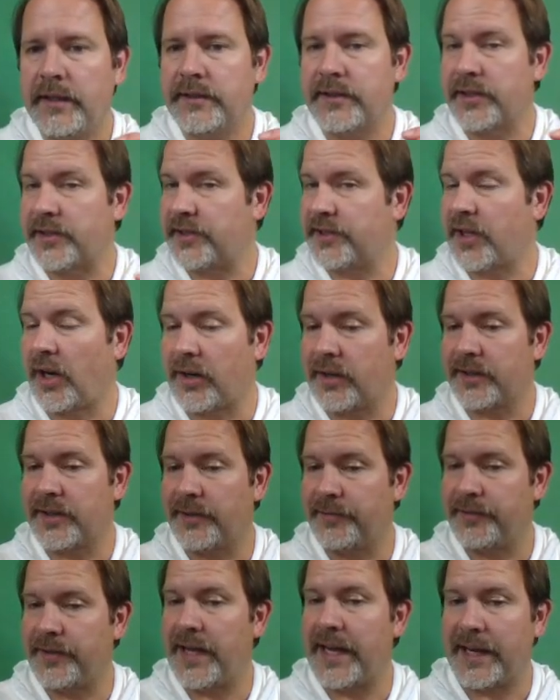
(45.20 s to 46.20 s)
To start
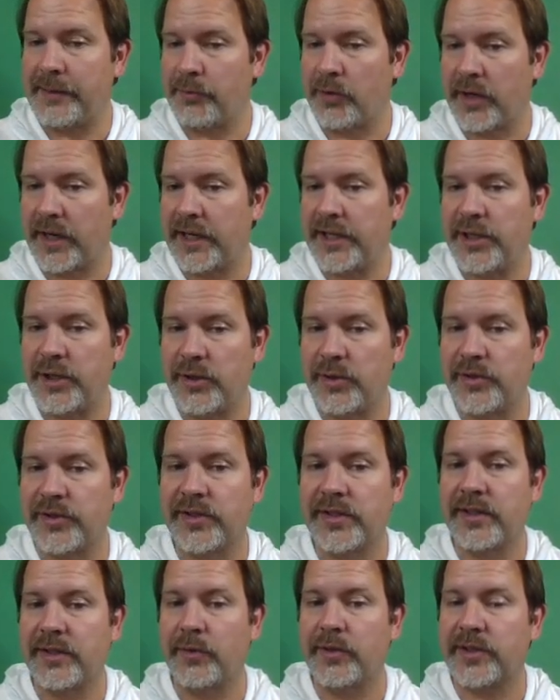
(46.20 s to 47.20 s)
the flame, we're going to
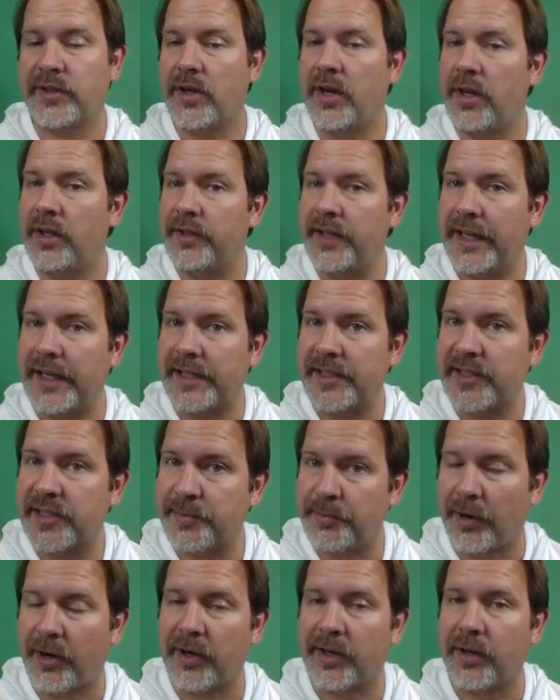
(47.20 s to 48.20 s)
use what's called a
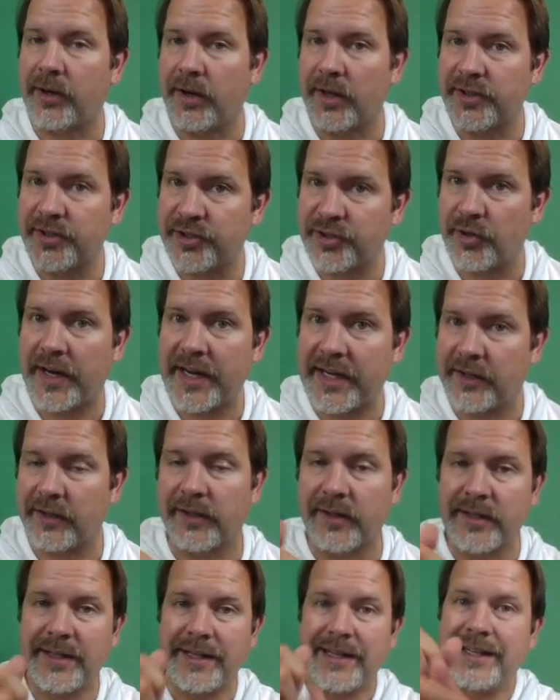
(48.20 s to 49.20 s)
sparker, a
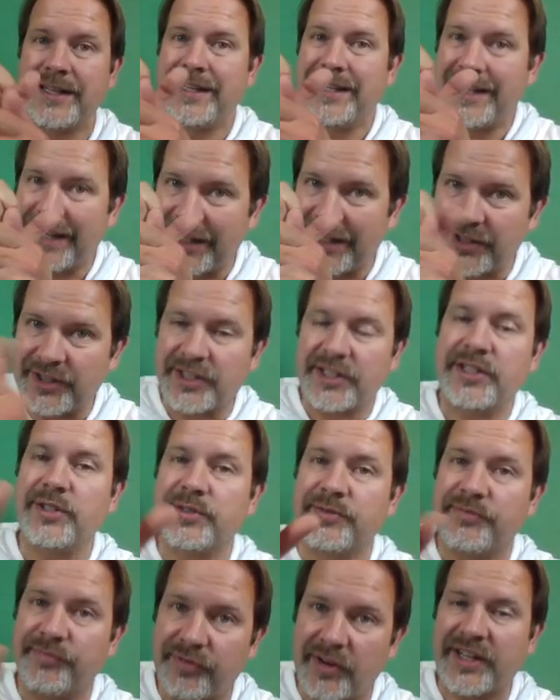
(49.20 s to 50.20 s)
striker, and you're going to
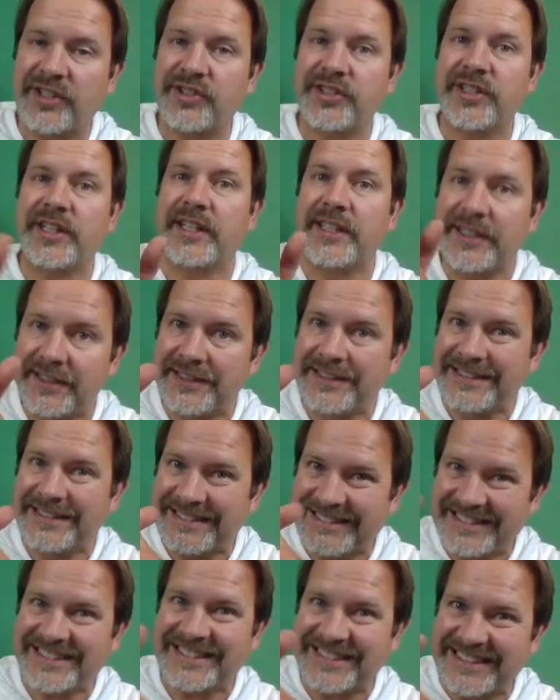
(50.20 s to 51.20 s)
use friction
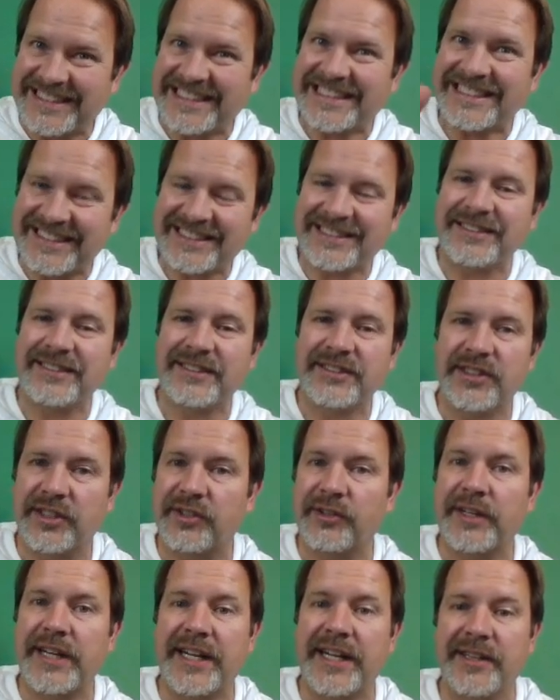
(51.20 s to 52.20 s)
to
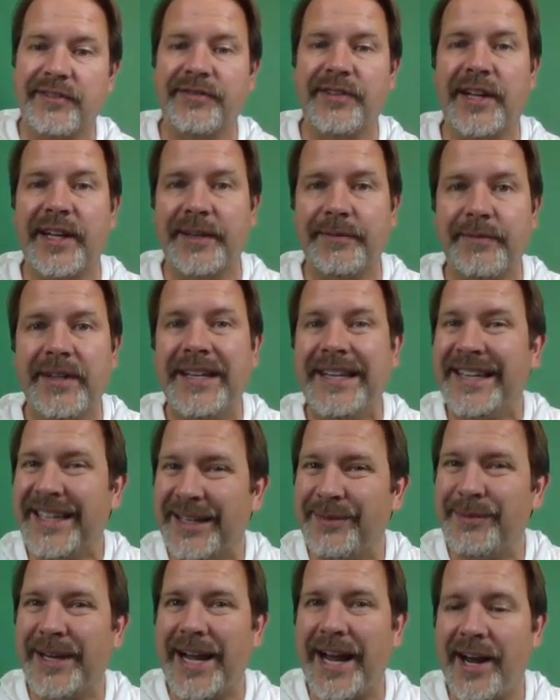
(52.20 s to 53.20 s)
create the flame. It
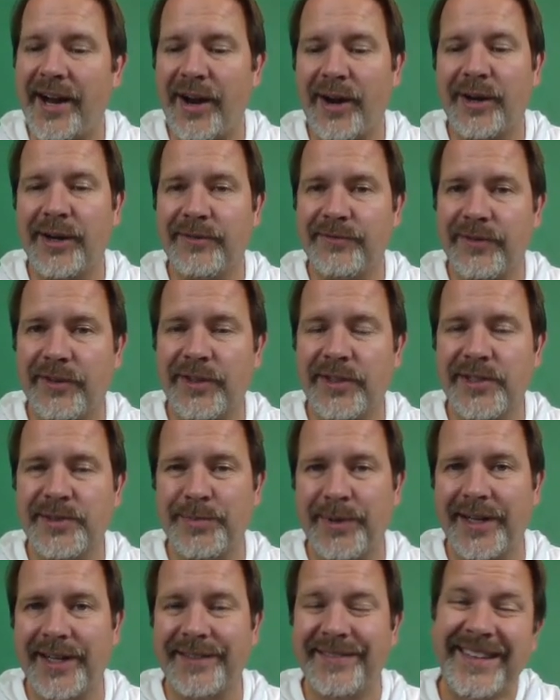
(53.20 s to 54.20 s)
can be kind of hard at first,
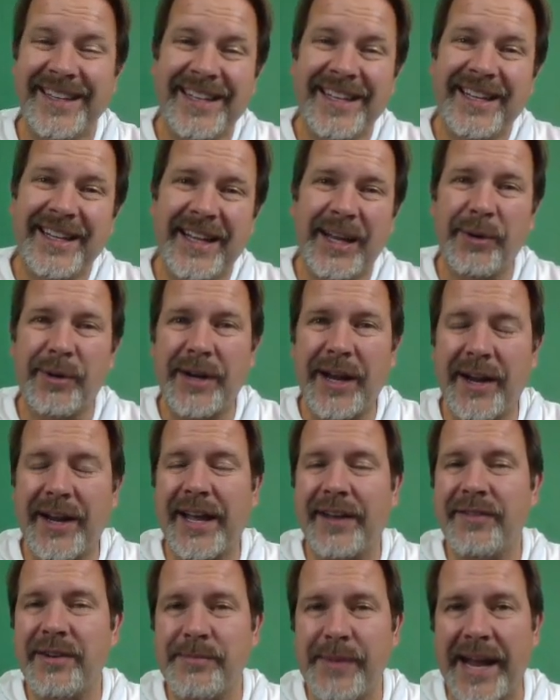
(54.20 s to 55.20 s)
but then we're not
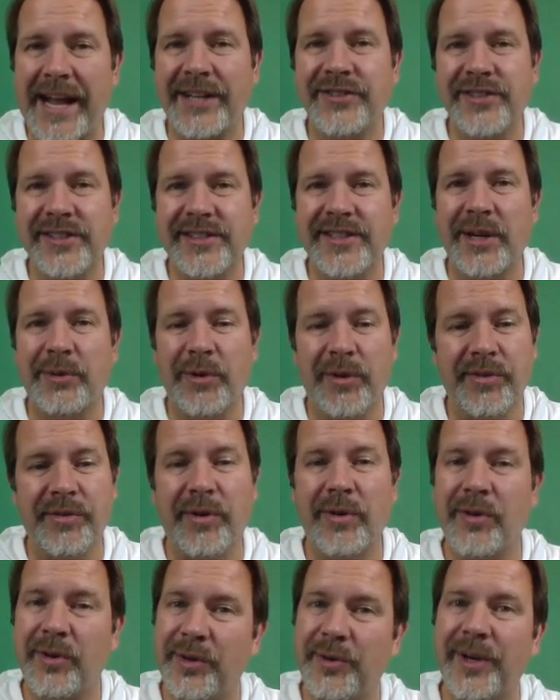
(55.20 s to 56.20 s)
having matches that we're
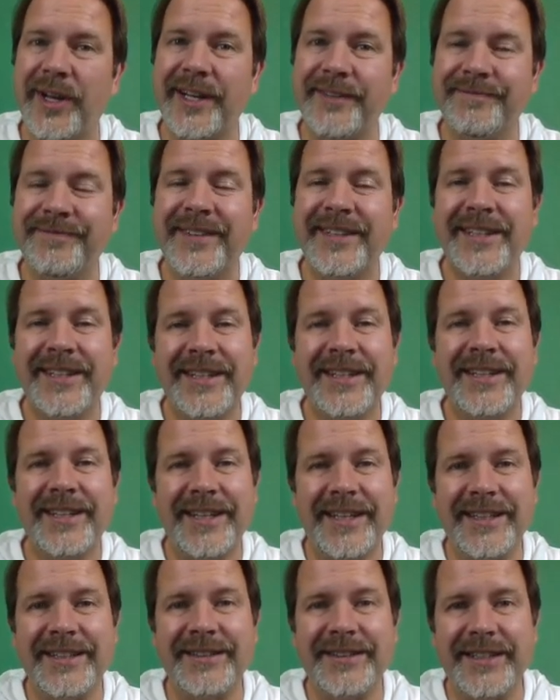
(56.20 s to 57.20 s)
throwing away
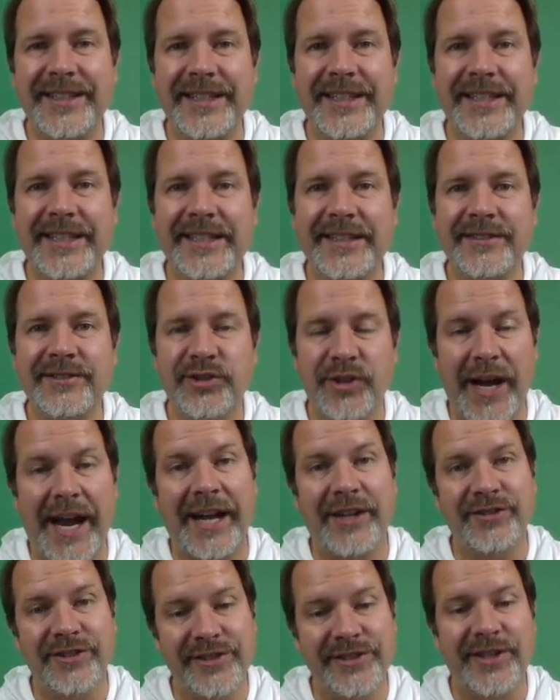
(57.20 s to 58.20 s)
in the
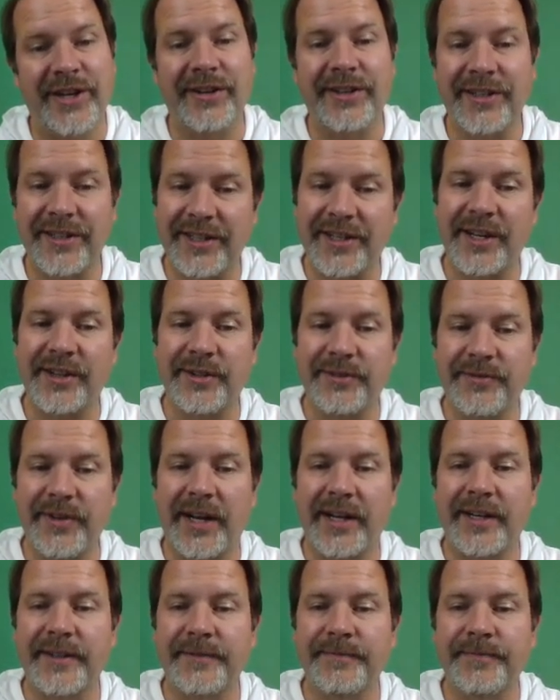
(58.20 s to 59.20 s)
trash and starting another
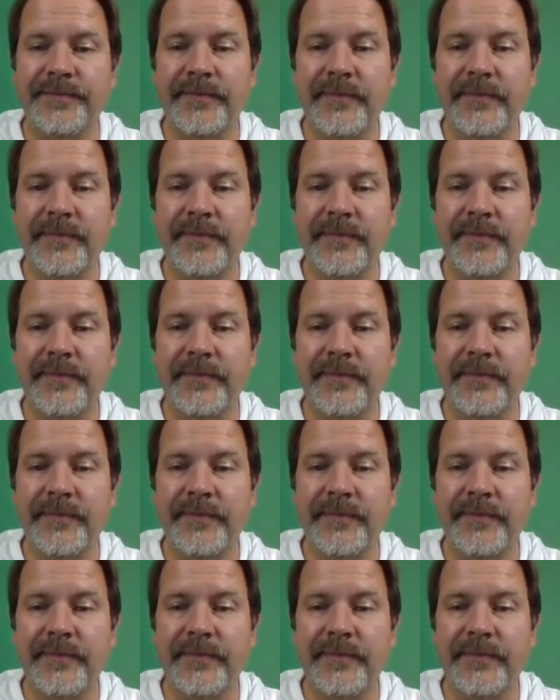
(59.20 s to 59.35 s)
fire.